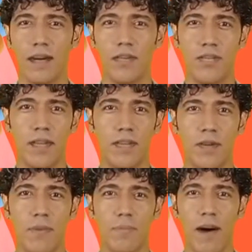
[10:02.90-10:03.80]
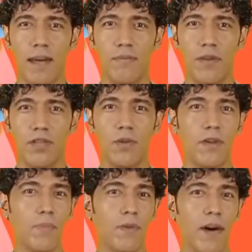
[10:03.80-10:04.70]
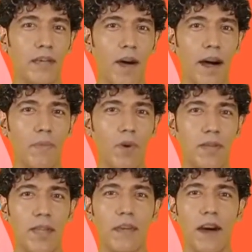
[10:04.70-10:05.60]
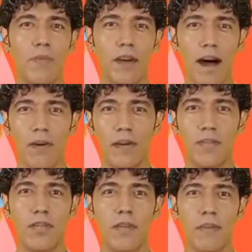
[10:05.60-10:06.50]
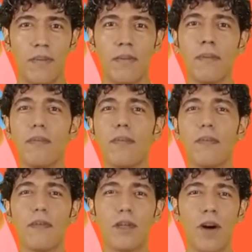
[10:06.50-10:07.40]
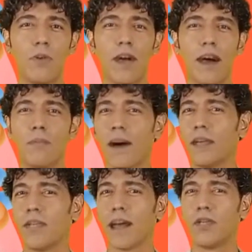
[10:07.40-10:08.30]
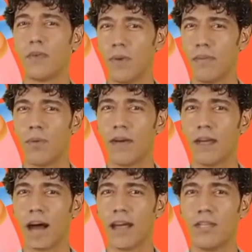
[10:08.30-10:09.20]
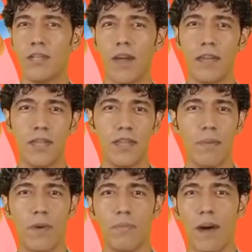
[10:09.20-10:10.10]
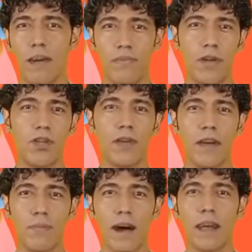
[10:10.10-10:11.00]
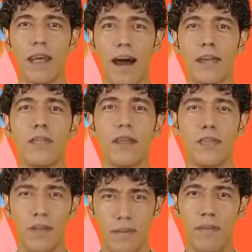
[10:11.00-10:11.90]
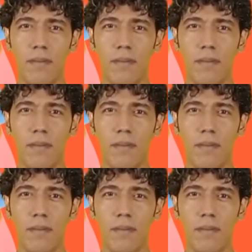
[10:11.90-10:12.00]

are considered to be beneficial to prevent hypoxemia recurrence. Yoga and meditation with breathing exercises have been beneficial in many cases.